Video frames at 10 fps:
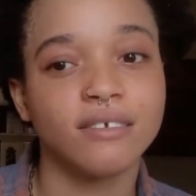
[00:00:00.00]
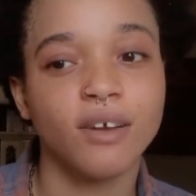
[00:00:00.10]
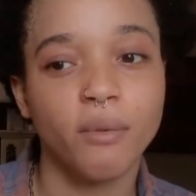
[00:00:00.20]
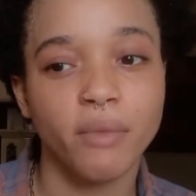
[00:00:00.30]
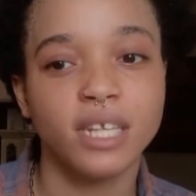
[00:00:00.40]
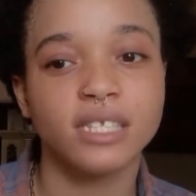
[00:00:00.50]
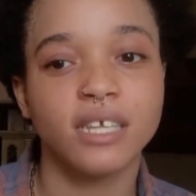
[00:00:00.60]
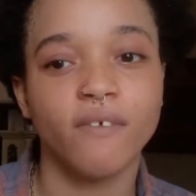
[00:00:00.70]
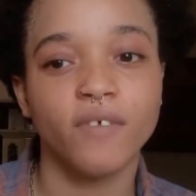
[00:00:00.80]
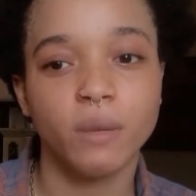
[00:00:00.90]
comments
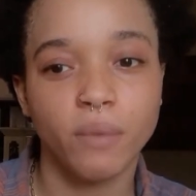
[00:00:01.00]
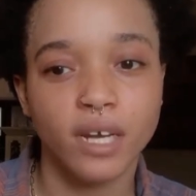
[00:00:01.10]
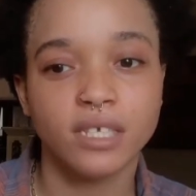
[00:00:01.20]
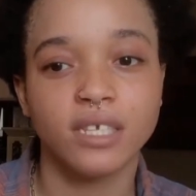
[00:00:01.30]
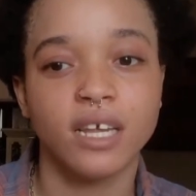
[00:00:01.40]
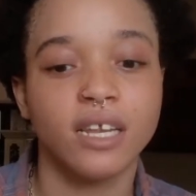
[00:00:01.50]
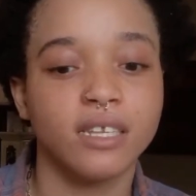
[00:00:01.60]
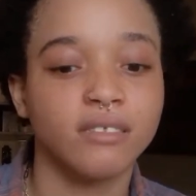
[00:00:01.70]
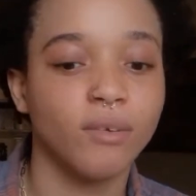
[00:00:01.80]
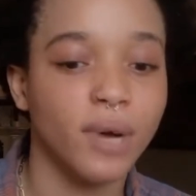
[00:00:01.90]
and feedbacks and
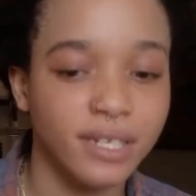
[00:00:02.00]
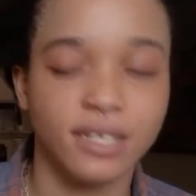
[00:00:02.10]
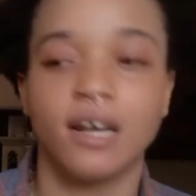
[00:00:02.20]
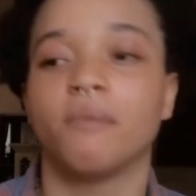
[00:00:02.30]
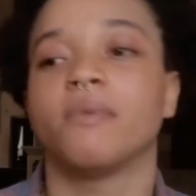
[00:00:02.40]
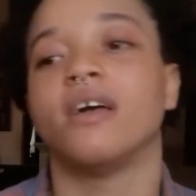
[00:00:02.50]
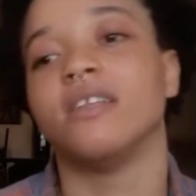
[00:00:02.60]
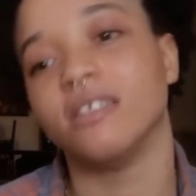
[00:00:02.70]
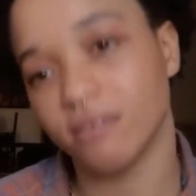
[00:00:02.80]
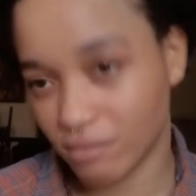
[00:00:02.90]
WhatsApp and
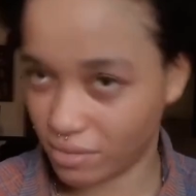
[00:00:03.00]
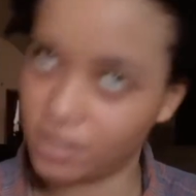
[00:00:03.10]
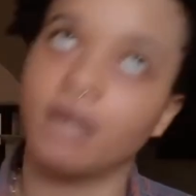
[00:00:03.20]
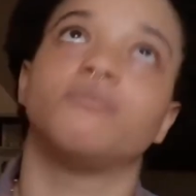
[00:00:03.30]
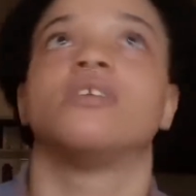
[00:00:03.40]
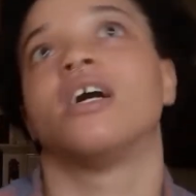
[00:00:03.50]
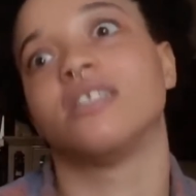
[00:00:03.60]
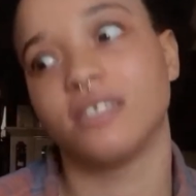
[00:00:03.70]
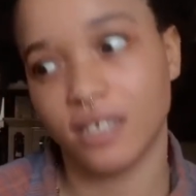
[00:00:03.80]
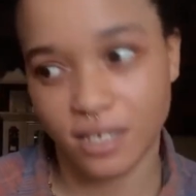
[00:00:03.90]

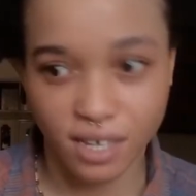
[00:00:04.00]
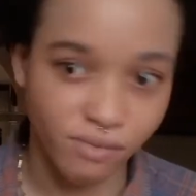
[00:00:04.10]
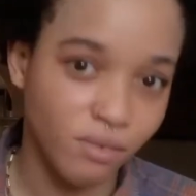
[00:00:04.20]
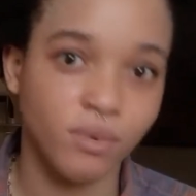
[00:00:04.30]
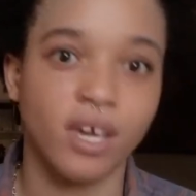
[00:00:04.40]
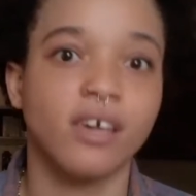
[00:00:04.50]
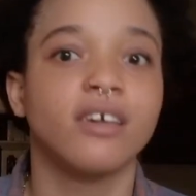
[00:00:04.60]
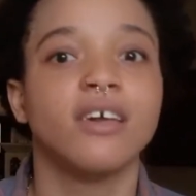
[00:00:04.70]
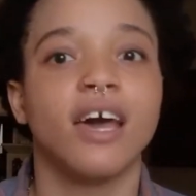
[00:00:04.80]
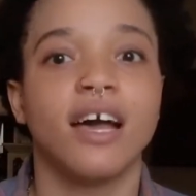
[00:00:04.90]
Snapchat and everywhere
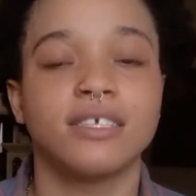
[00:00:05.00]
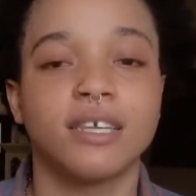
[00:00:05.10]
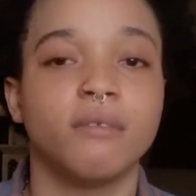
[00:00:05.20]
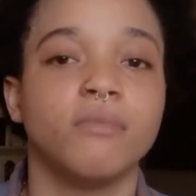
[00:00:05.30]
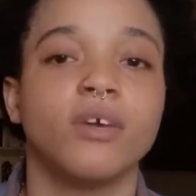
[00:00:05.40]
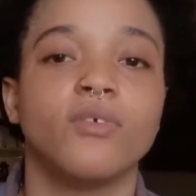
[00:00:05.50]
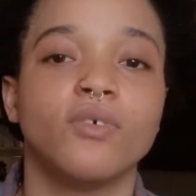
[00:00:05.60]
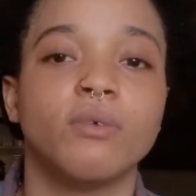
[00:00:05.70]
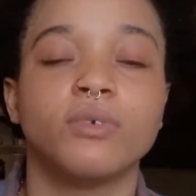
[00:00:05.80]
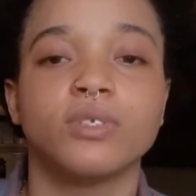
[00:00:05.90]
asking me, oh,
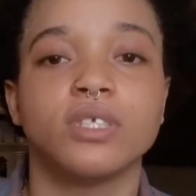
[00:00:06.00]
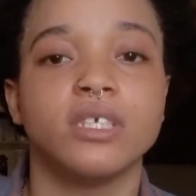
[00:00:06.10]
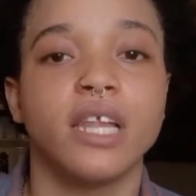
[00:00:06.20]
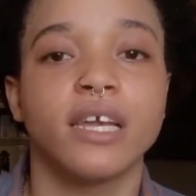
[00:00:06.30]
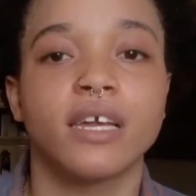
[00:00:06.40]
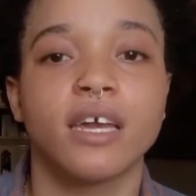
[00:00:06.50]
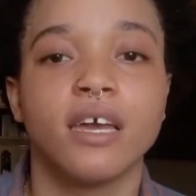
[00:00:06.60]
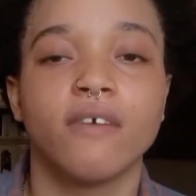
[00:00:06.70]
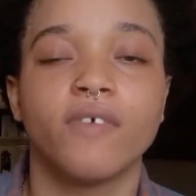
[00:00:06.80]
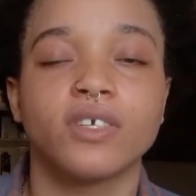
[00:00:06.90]
I want to see like
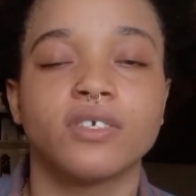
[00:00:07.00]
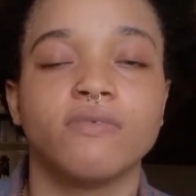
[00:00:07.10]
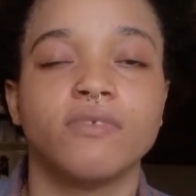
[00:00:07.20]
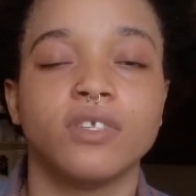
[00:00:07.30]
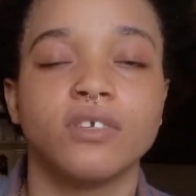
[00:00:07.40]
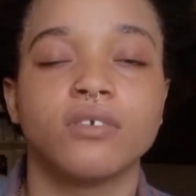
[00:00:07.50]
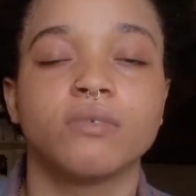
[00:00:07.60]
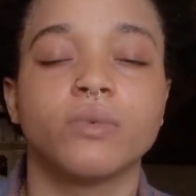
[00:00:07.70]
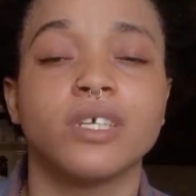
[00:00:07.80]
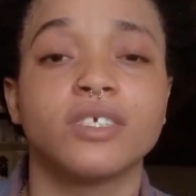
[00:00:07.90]
fashion videos.
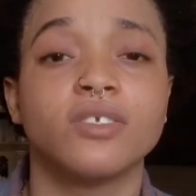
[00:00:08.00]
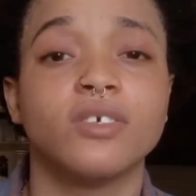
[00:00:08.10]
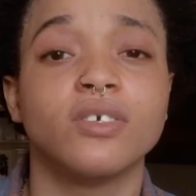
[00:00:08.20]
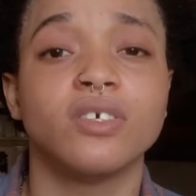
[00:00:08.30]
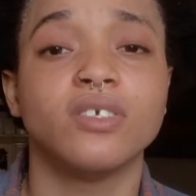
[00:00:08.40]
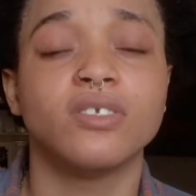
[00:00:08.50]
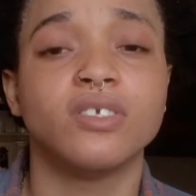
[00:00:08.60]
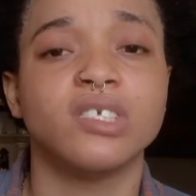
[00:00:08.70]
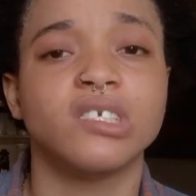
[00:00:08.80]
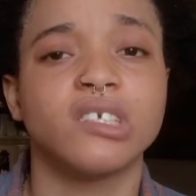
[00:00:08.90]
But
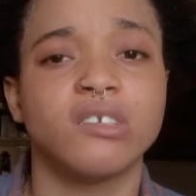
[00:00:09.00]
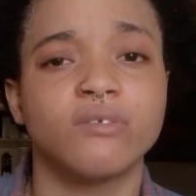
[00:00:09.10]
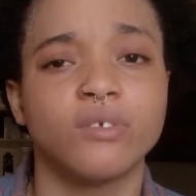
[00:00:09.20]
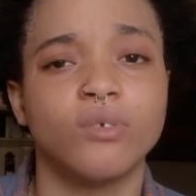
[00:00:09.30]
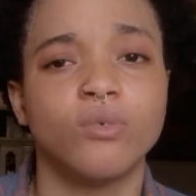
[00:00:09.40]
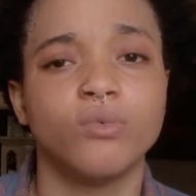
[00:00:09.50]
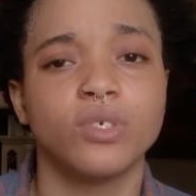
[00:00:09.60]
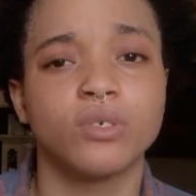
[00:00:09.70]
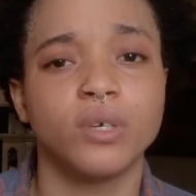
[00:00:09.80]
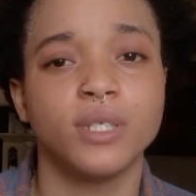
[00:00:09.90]
this channel is not
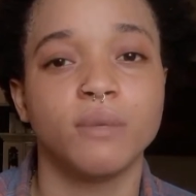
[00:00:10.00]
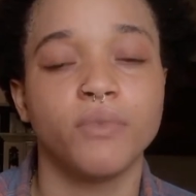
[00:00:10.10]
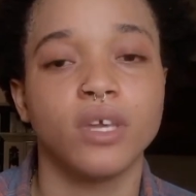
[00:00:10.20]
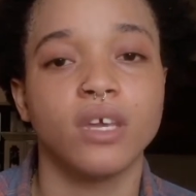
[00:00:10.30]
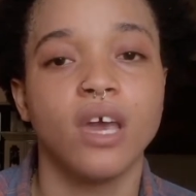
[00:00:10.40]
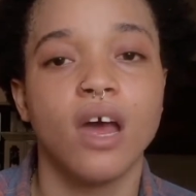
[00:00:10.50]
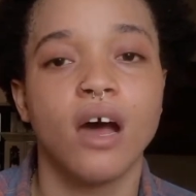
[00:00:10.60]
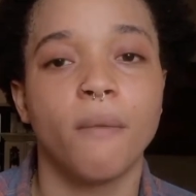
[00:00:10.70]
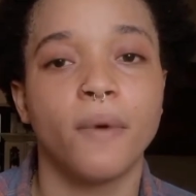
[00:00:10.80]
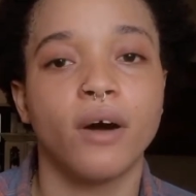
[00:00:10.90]
always going to be
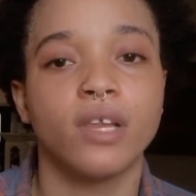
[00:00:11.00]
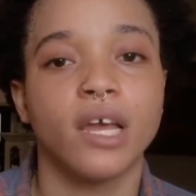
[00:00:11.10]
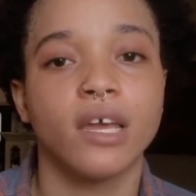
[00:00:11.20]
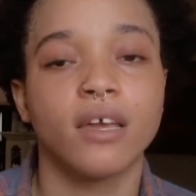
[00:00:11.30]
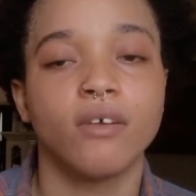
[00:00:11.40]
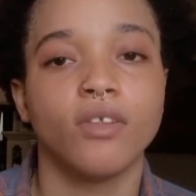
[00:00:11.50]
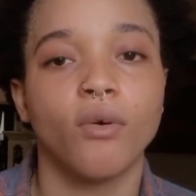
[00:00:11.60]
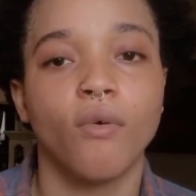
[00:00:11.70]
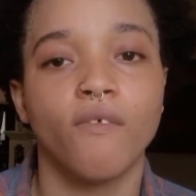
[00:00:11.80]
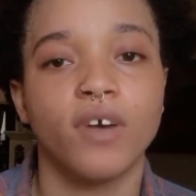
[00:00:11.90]
about like the
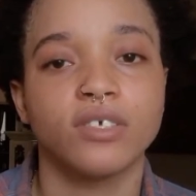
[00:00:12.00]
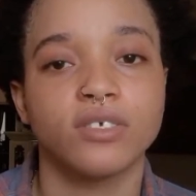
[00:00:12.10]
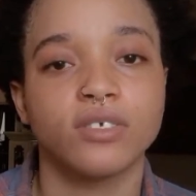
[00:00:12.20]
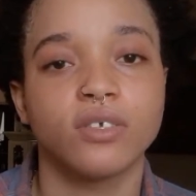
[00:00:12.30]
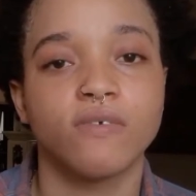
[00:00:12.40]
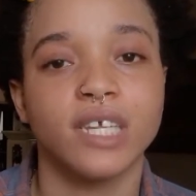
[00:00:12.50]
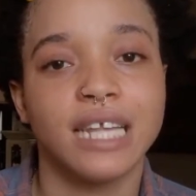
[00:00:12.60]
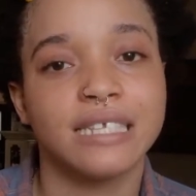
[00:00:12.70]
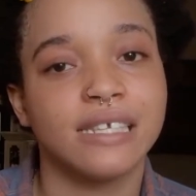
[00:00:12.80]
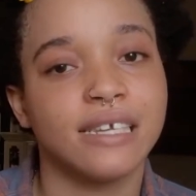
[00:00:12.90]
whole fashion stuff. Like,
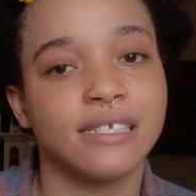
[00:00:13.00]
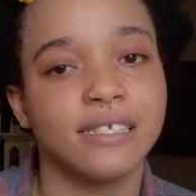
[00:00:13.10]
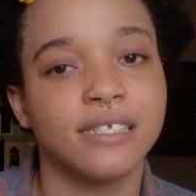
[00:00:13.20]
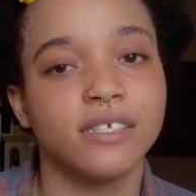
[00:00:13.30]
that's the essence.